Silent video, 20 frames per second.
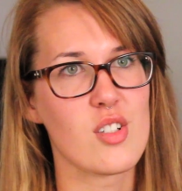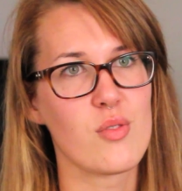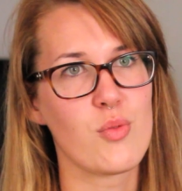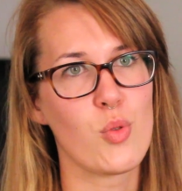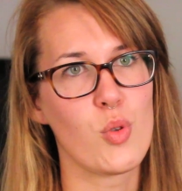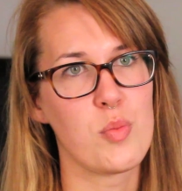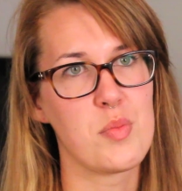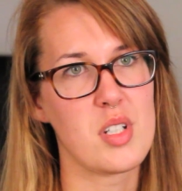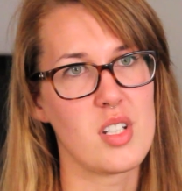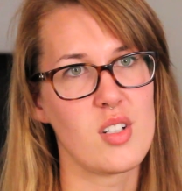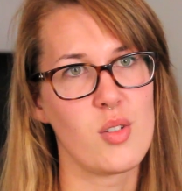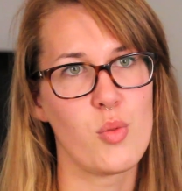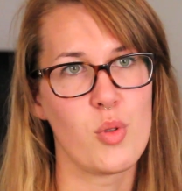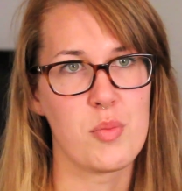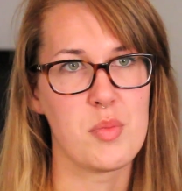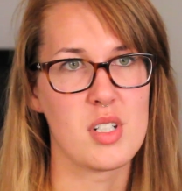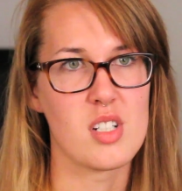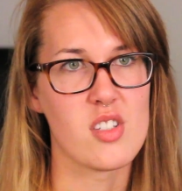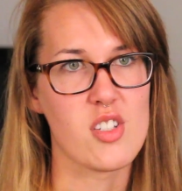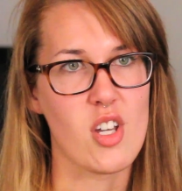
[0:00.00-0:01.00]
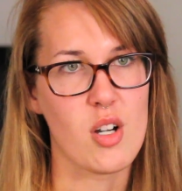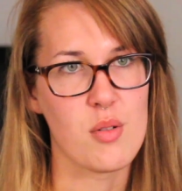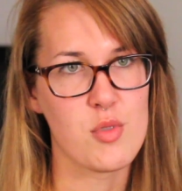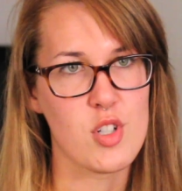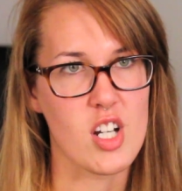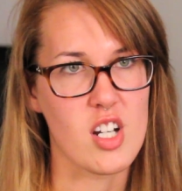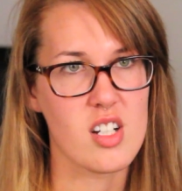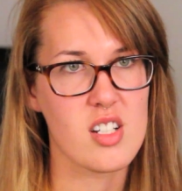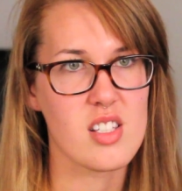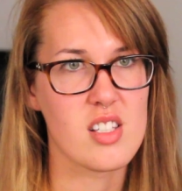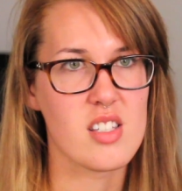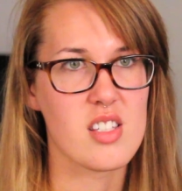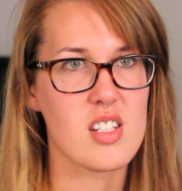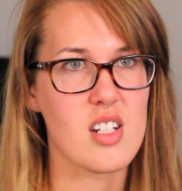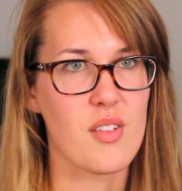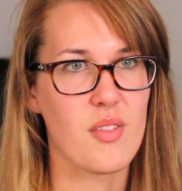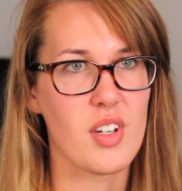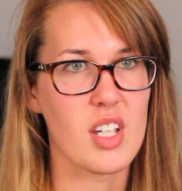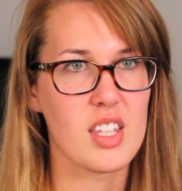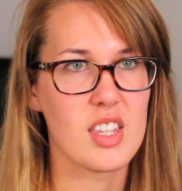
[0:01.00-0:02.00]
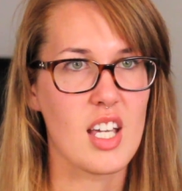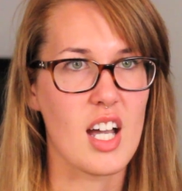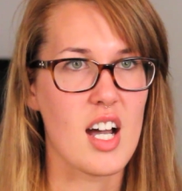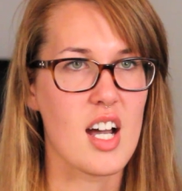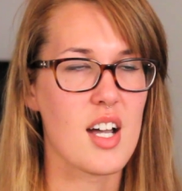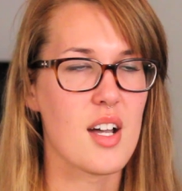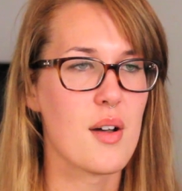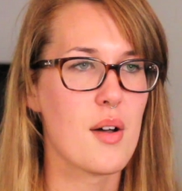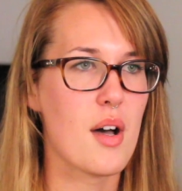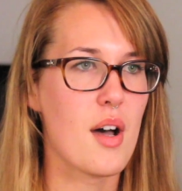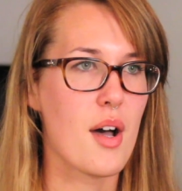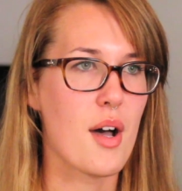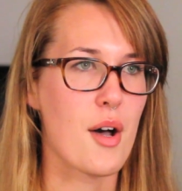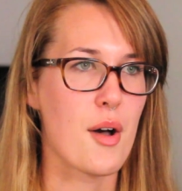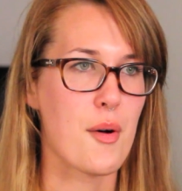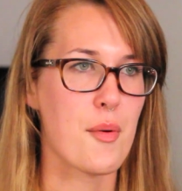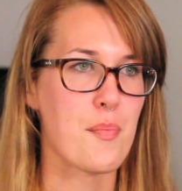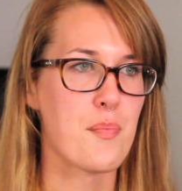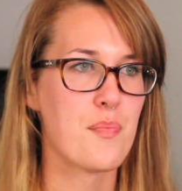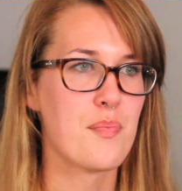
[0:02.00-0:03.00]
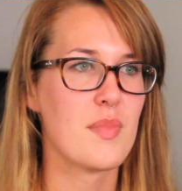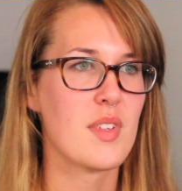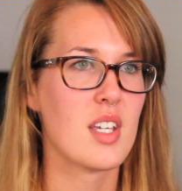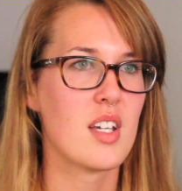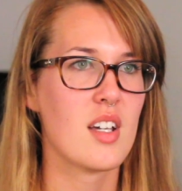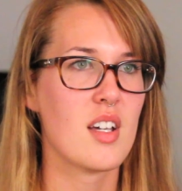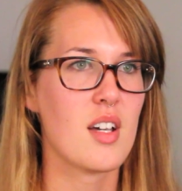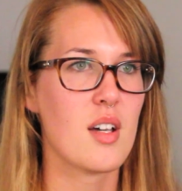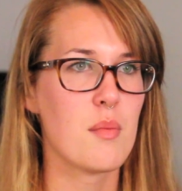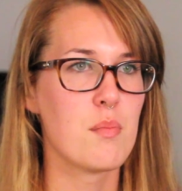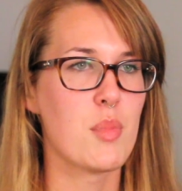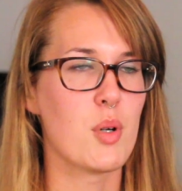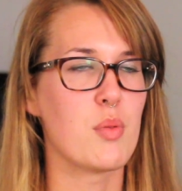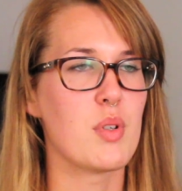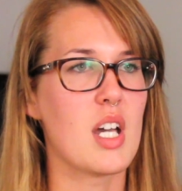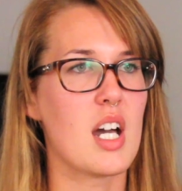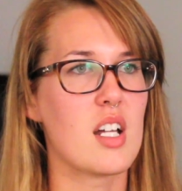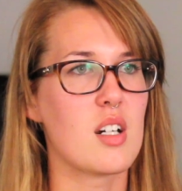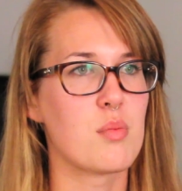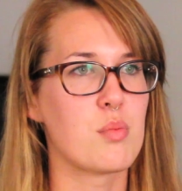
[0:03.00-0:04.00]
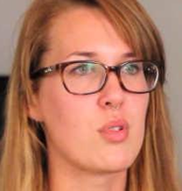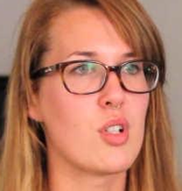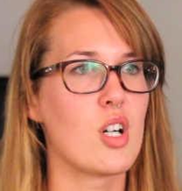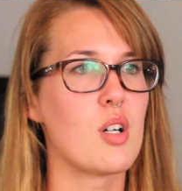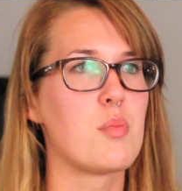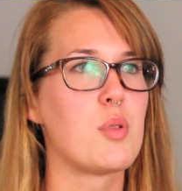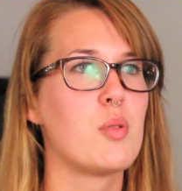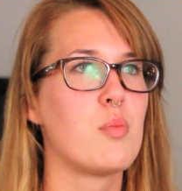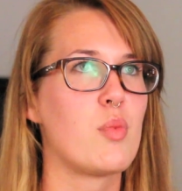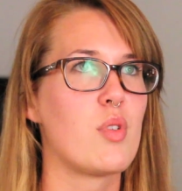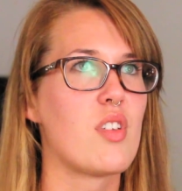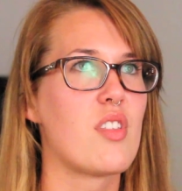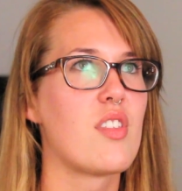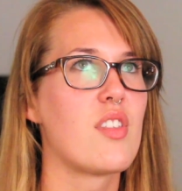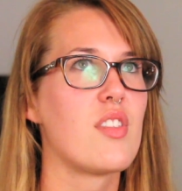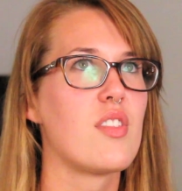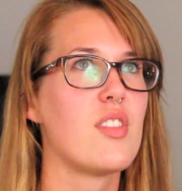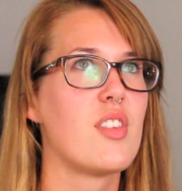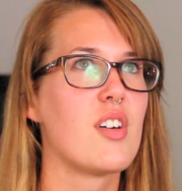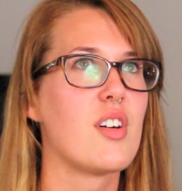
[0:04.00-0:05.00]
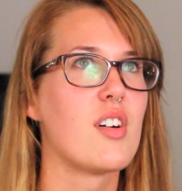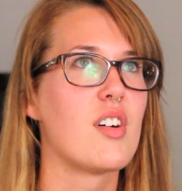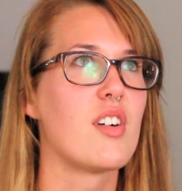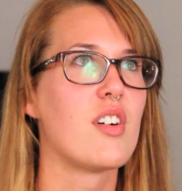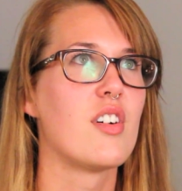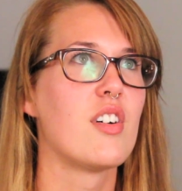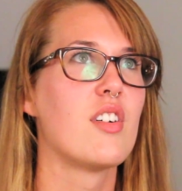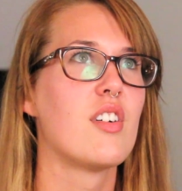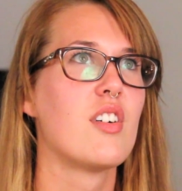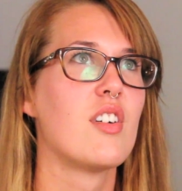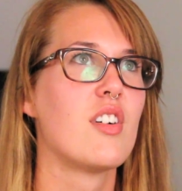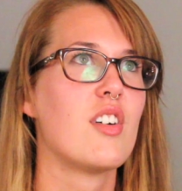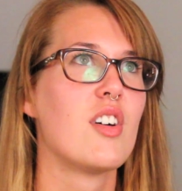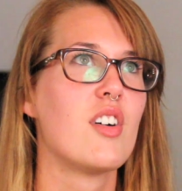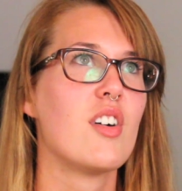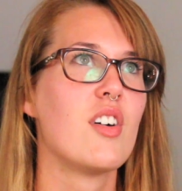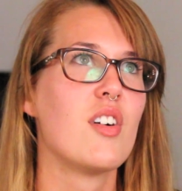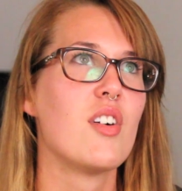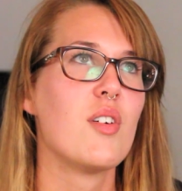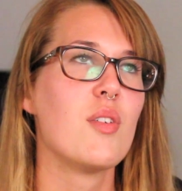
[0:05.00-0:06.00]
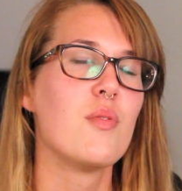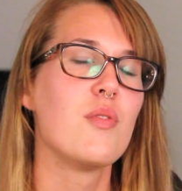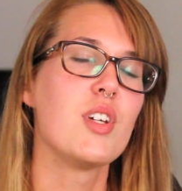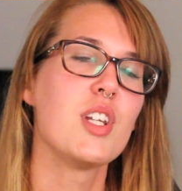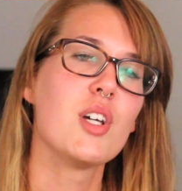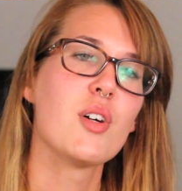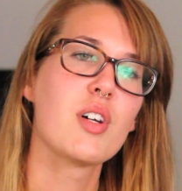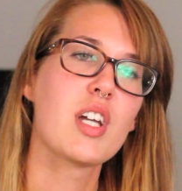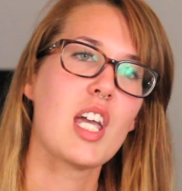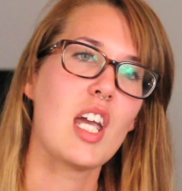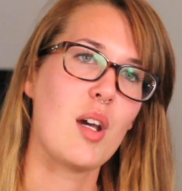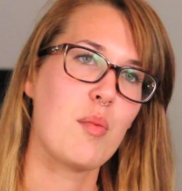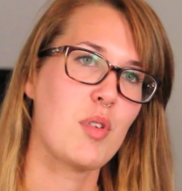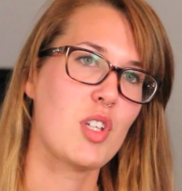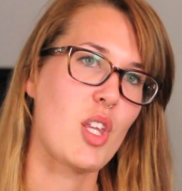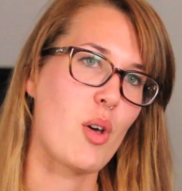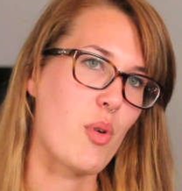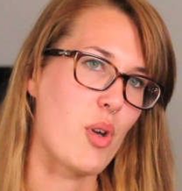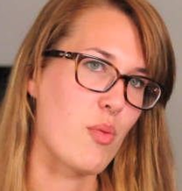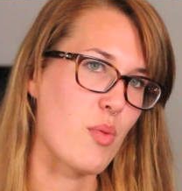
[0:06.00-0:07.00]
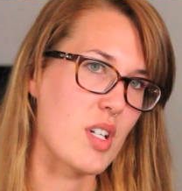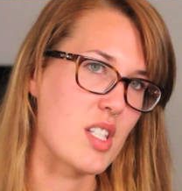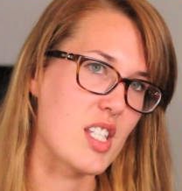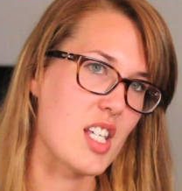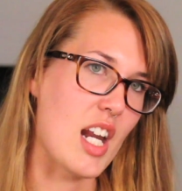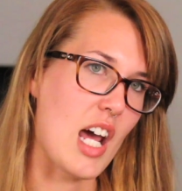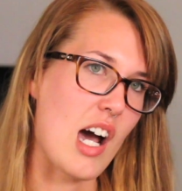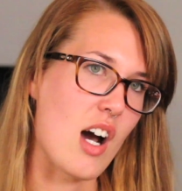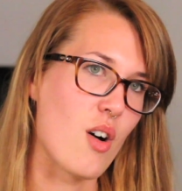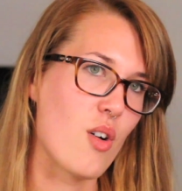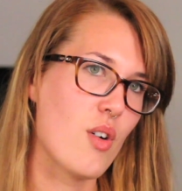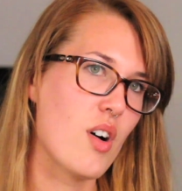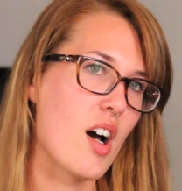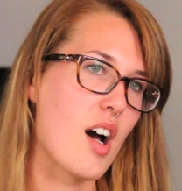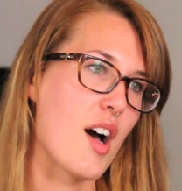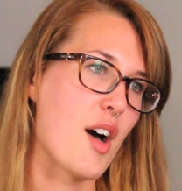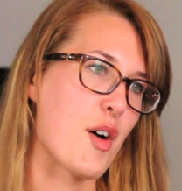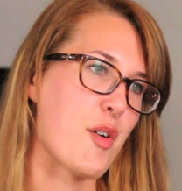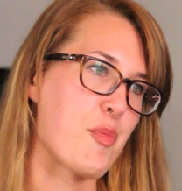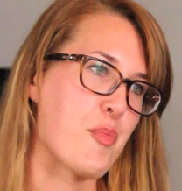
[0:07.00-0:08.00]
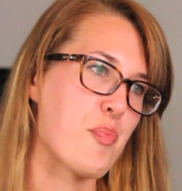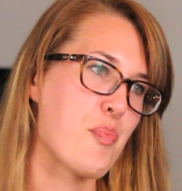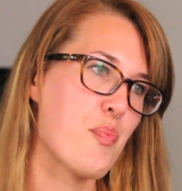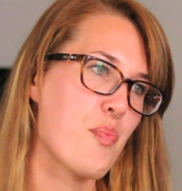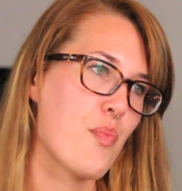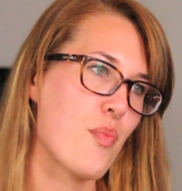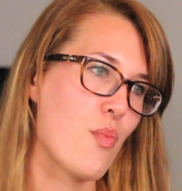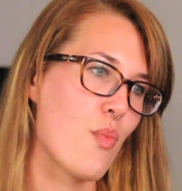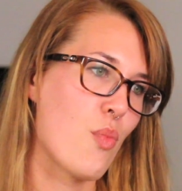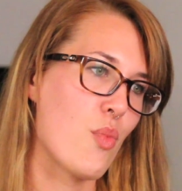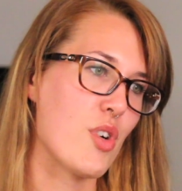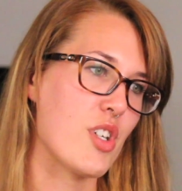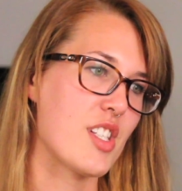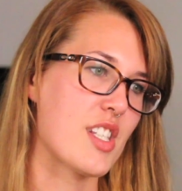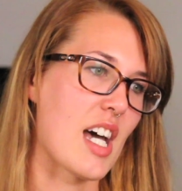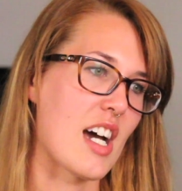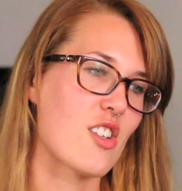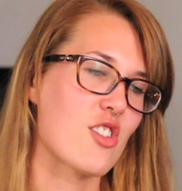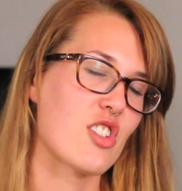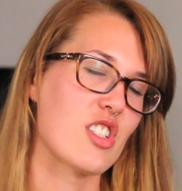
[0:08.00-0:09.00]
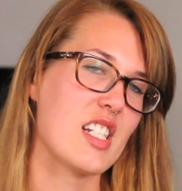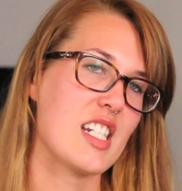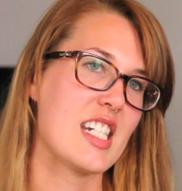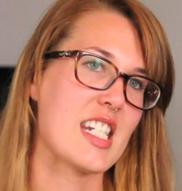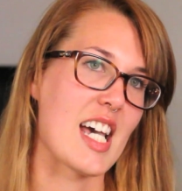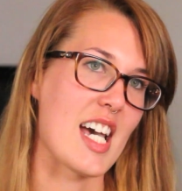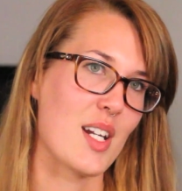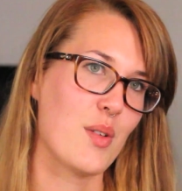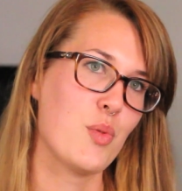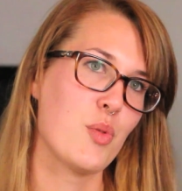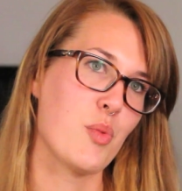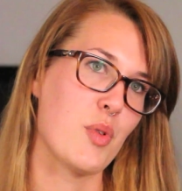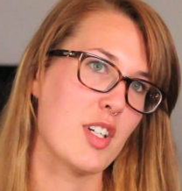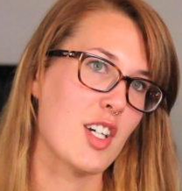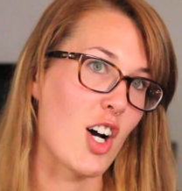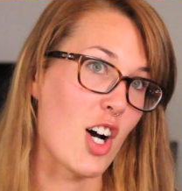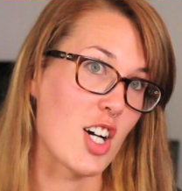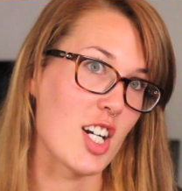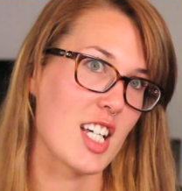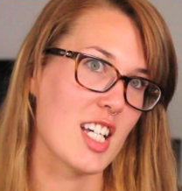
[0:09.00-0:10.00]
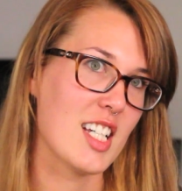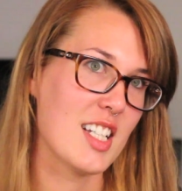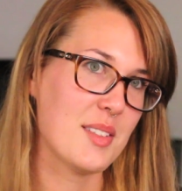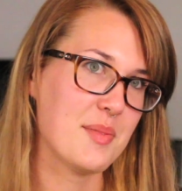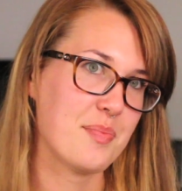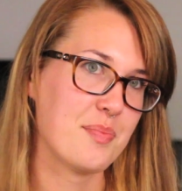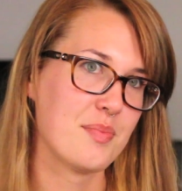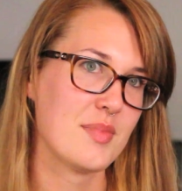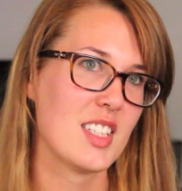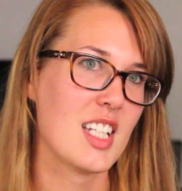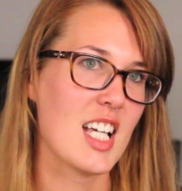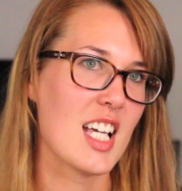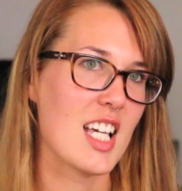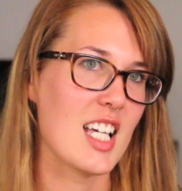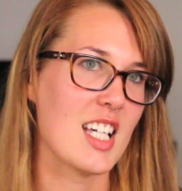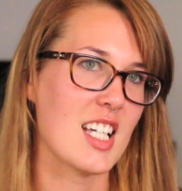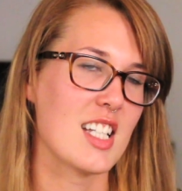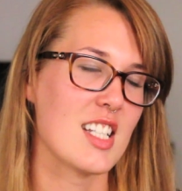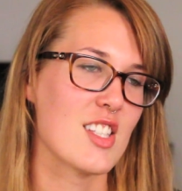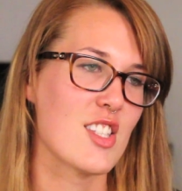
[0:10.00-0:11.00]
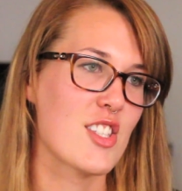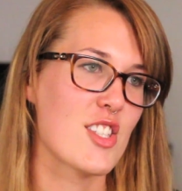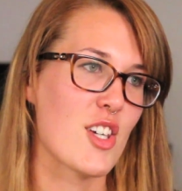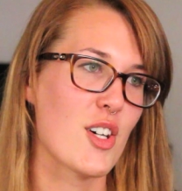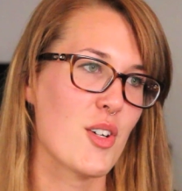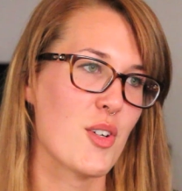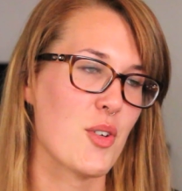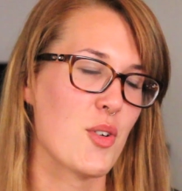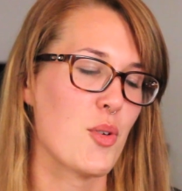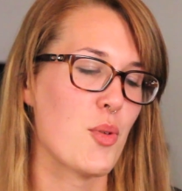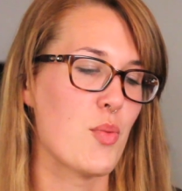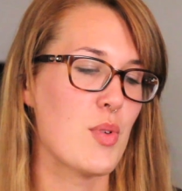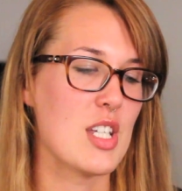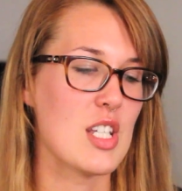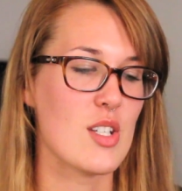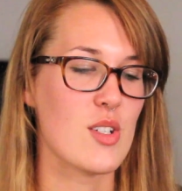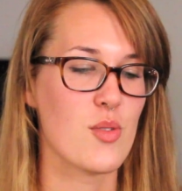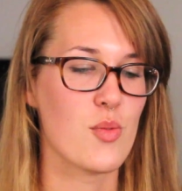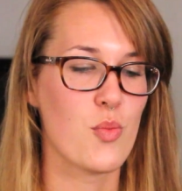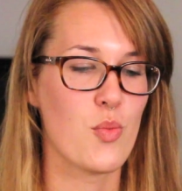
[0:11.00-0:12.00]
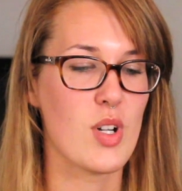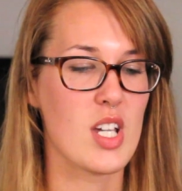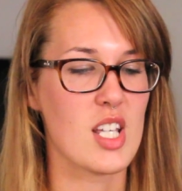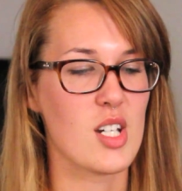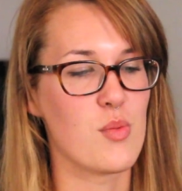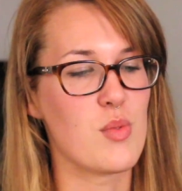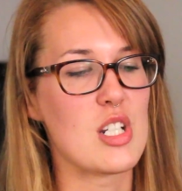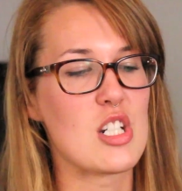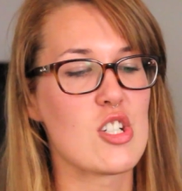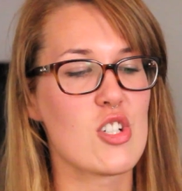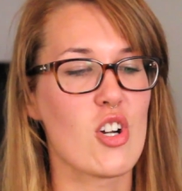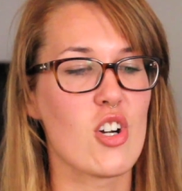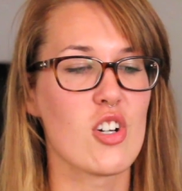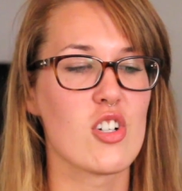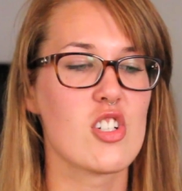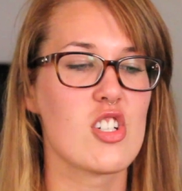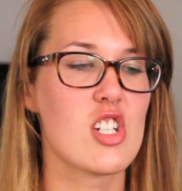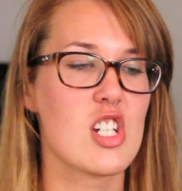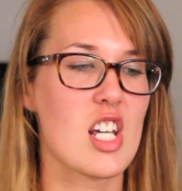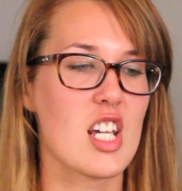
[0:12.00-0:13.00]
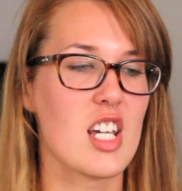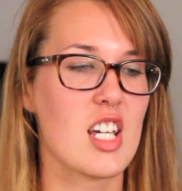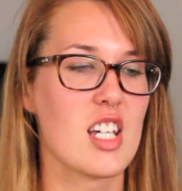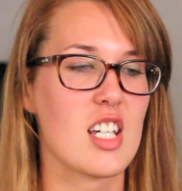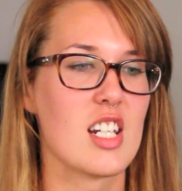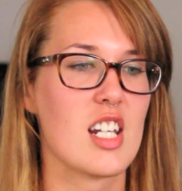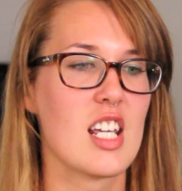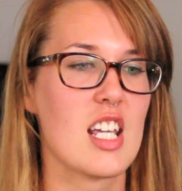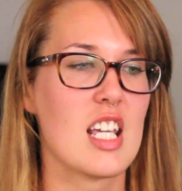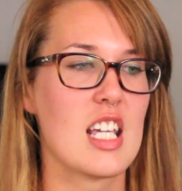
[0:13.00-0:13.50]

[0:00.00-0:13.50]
of women and women as objects and stuff like that. But we had a problem with the video camera that we rented out was actually dead when we got it, and so we went and we charged it,